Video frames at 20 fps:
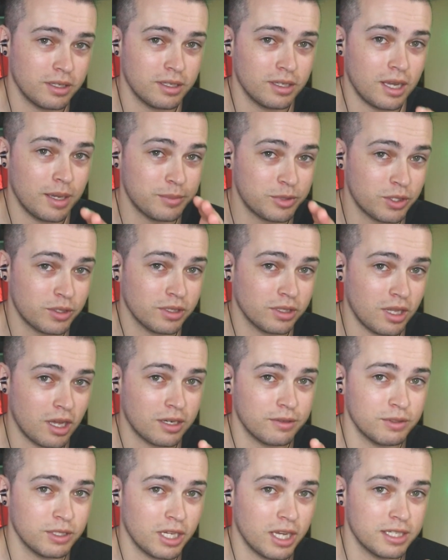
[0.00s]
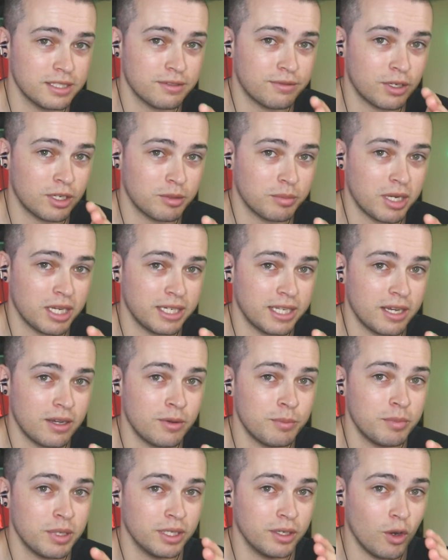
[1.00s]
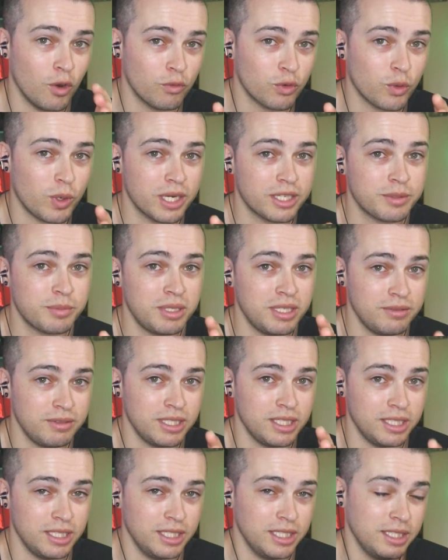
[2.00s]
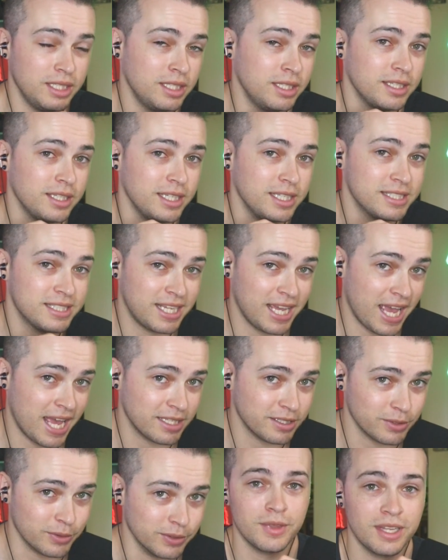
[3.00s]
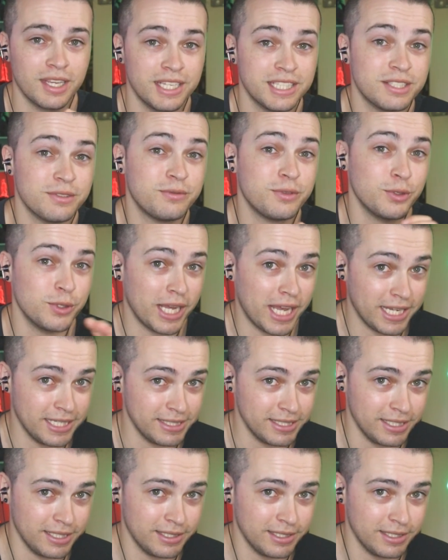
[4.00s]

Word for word: I'm sure a lot of you guys have heard by now, but Overwatch PvE is canceled. It's a fugazi.